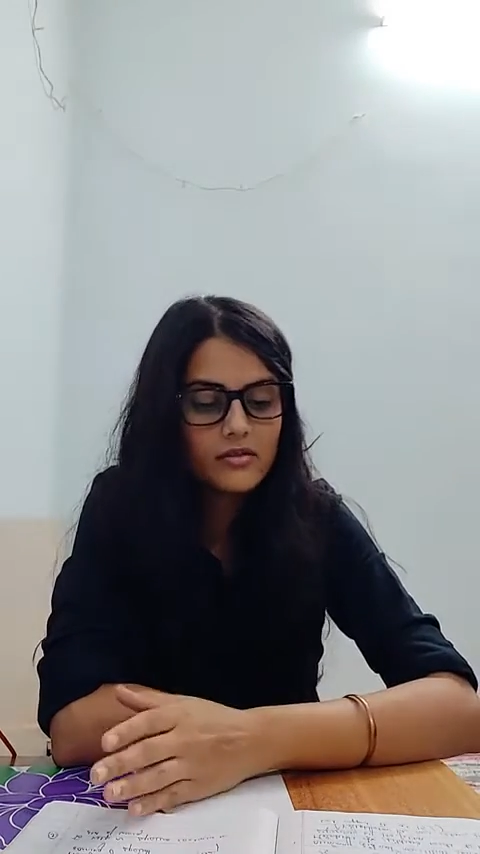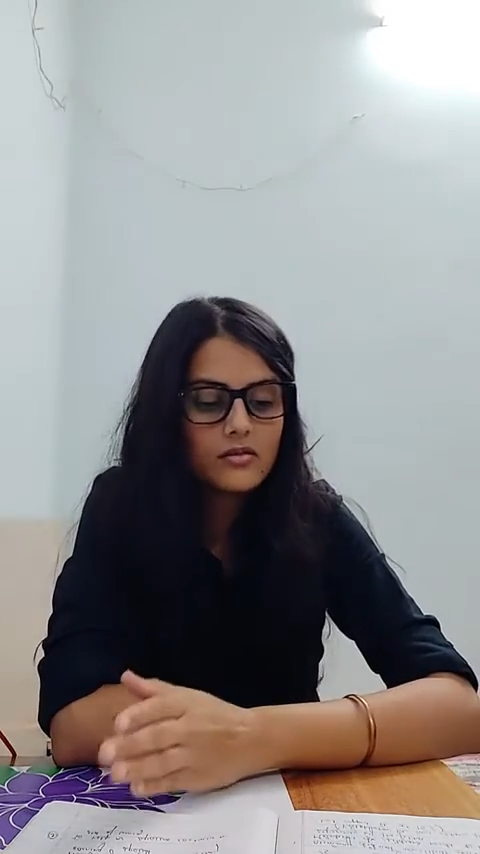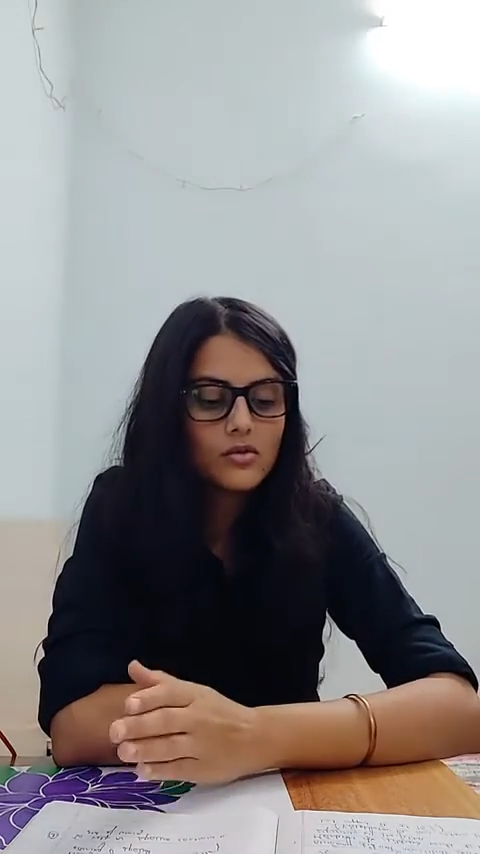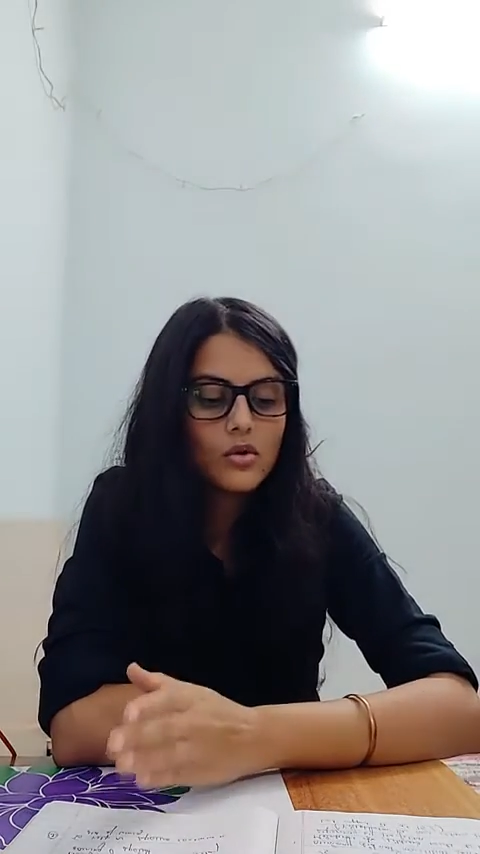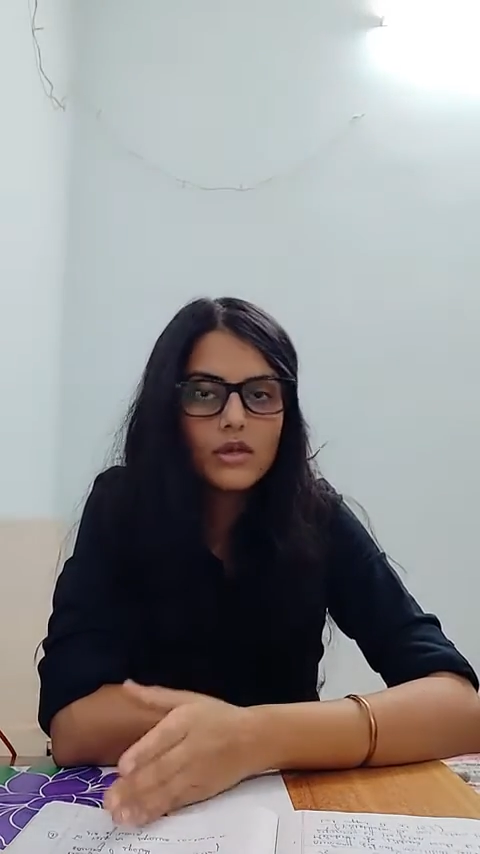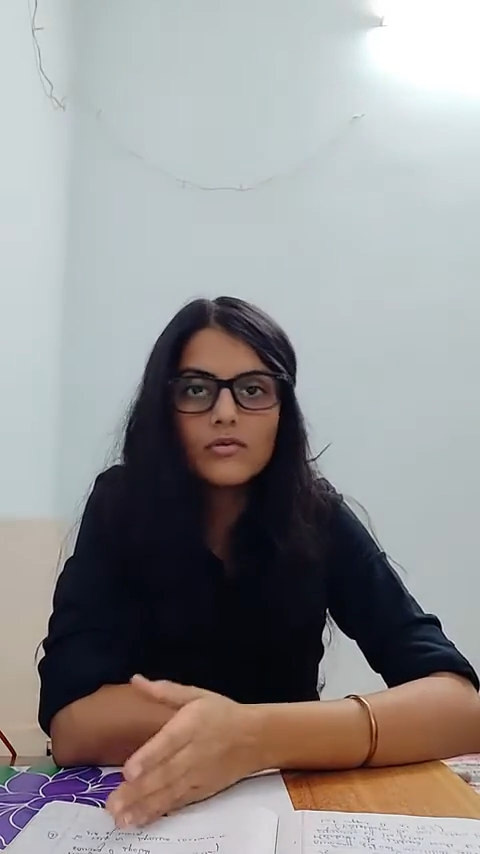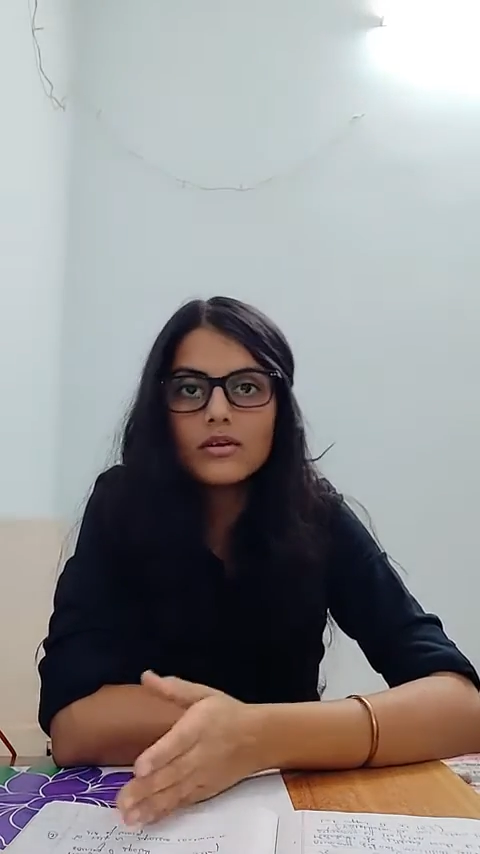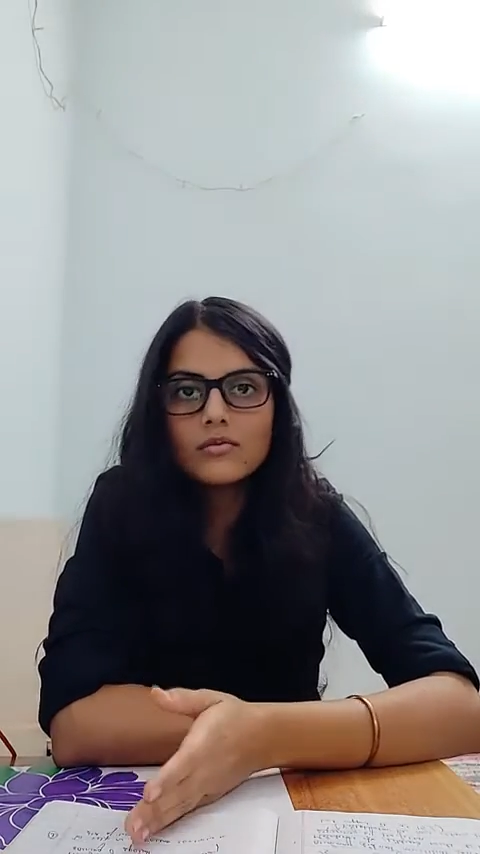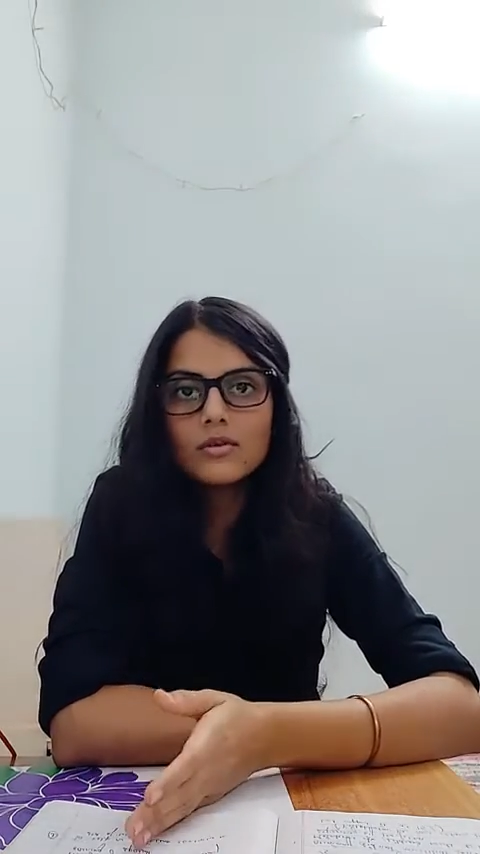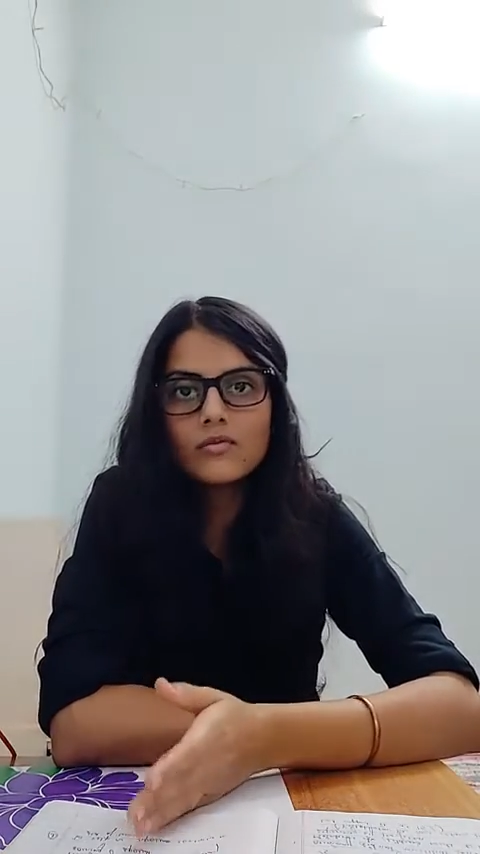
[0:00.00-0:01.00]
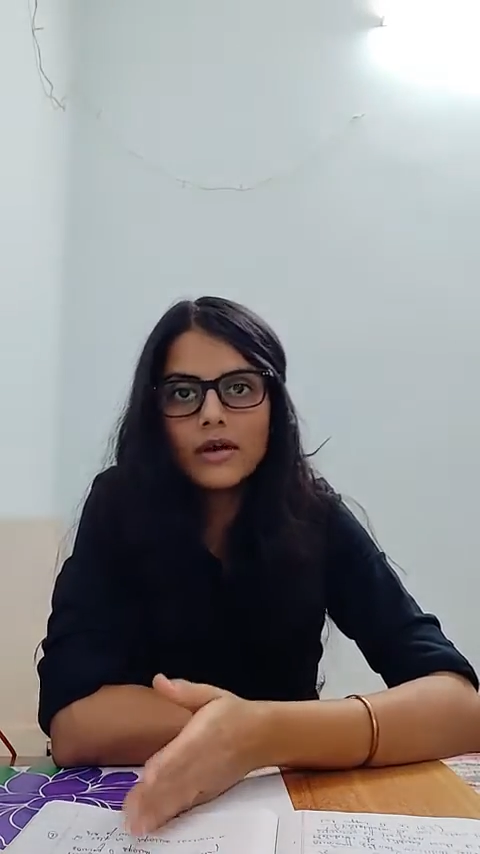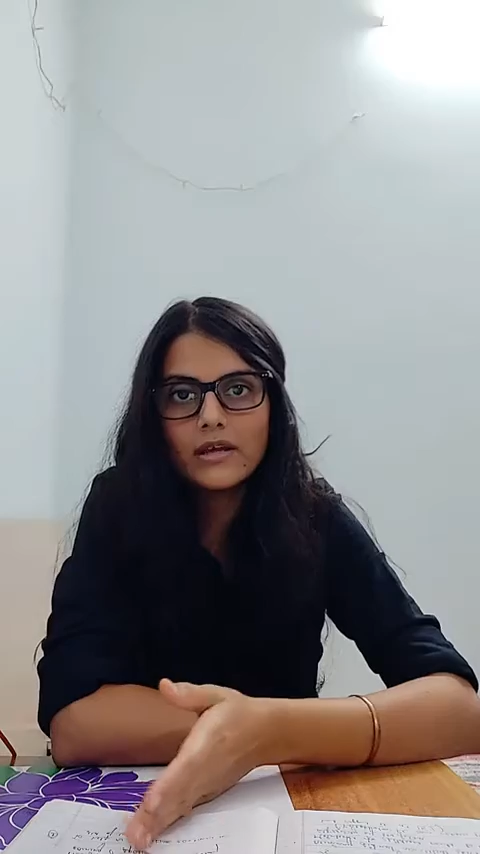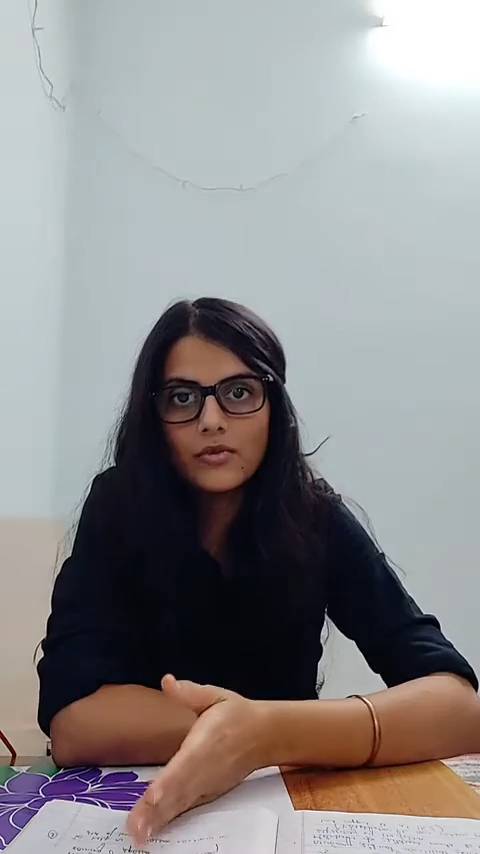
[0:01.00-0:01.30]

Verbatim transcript: So even if the wife